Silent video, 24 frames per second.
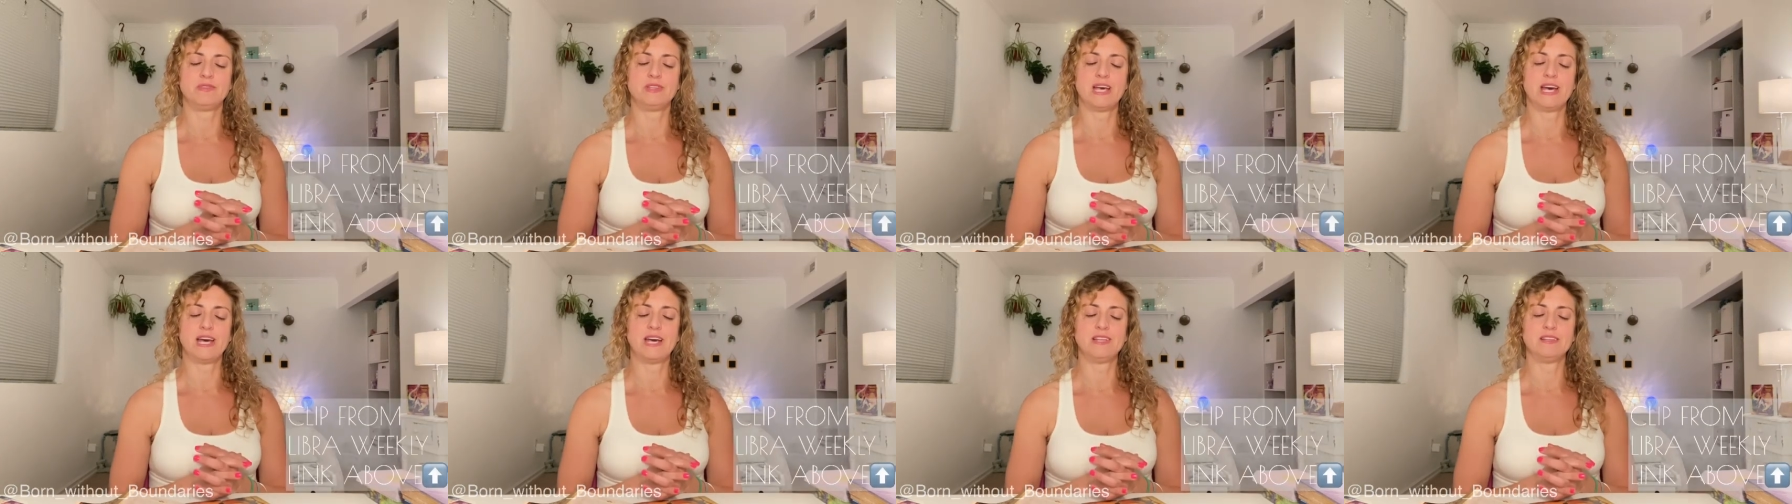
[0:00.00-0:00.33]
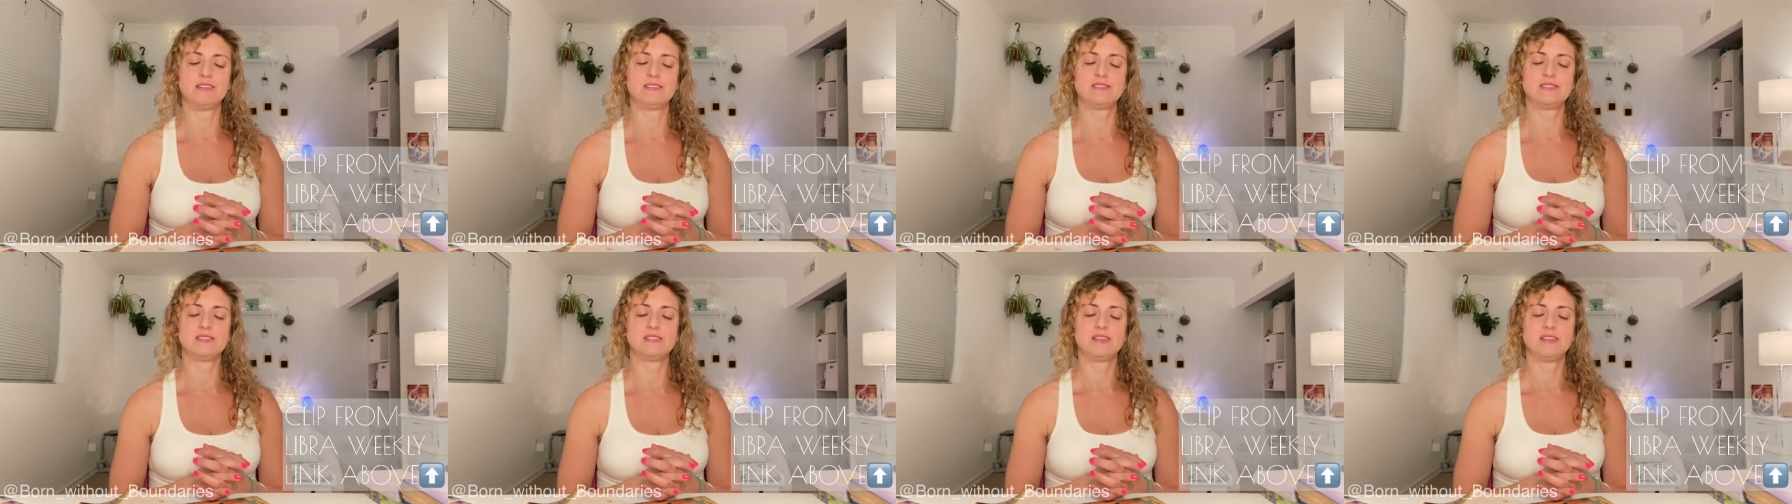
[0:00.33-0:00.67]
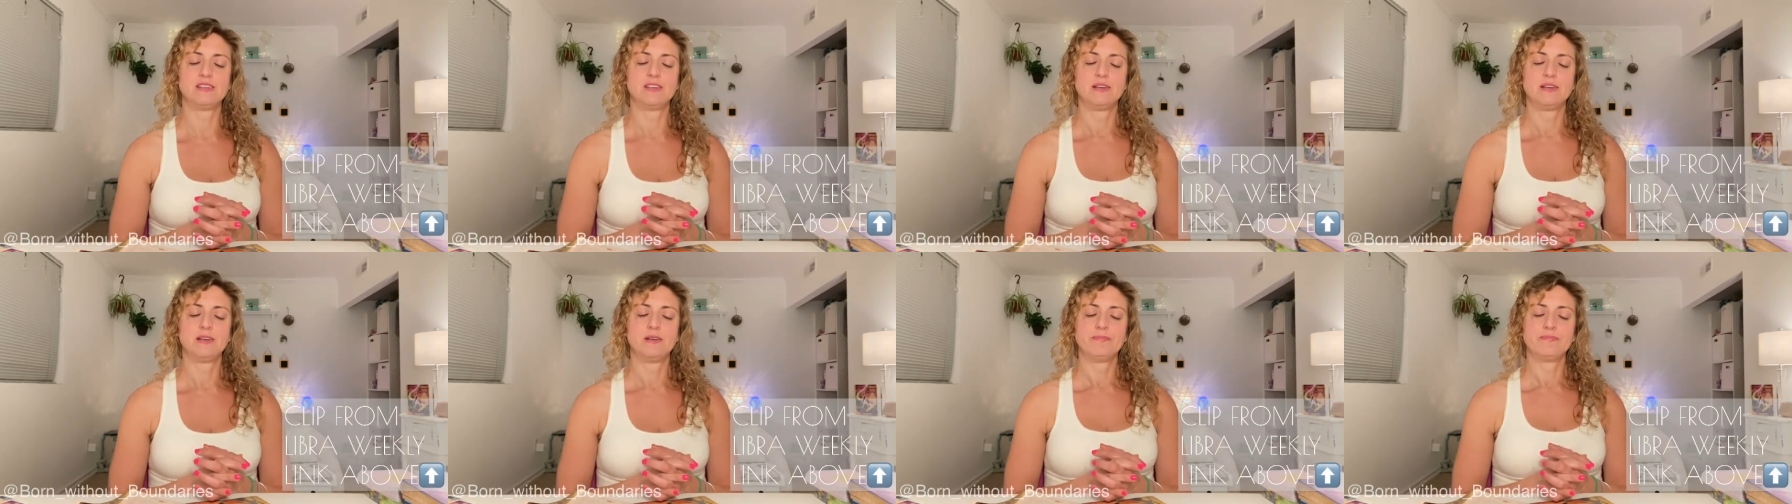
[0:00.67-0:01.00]
that
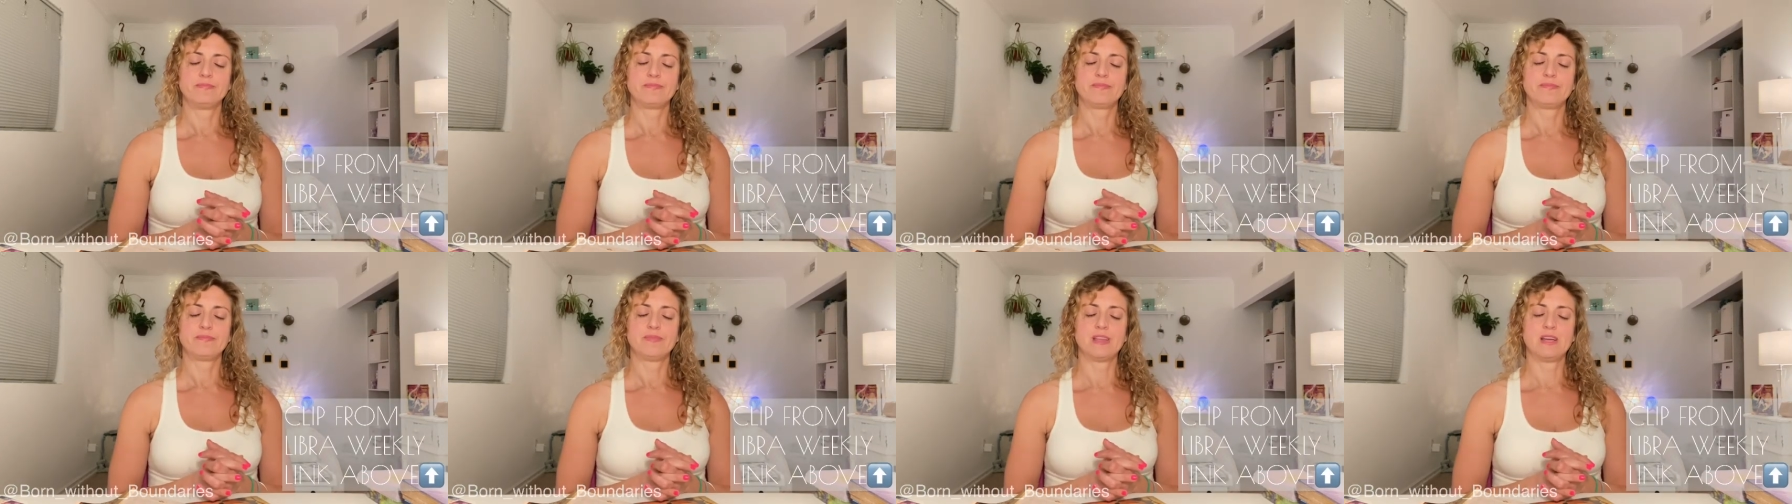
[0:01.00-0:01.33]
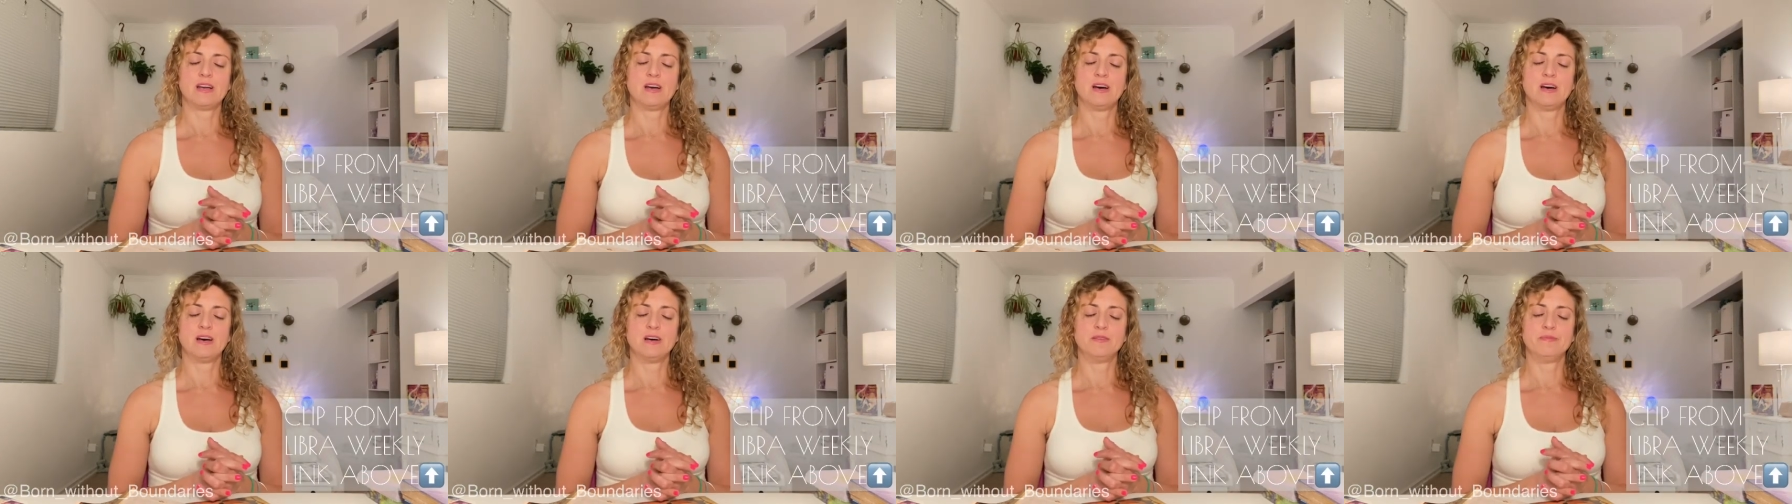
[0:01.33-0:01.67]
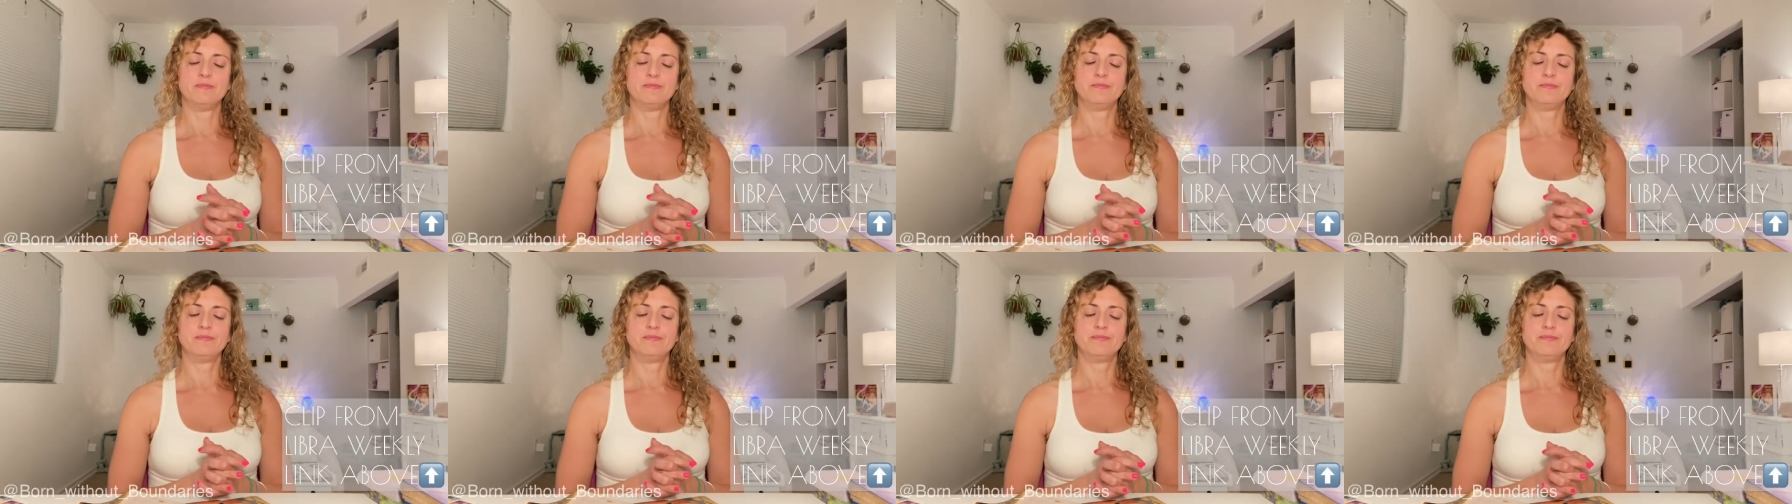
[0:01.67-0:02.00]

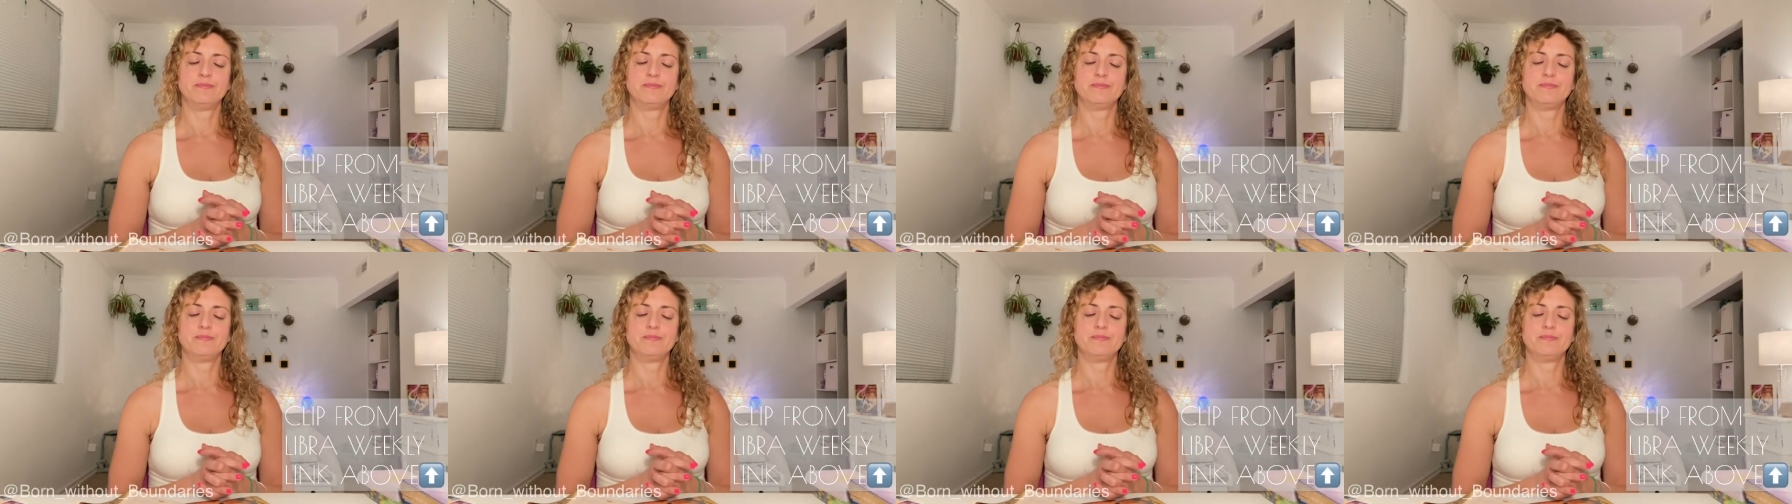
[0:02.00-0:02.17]
um,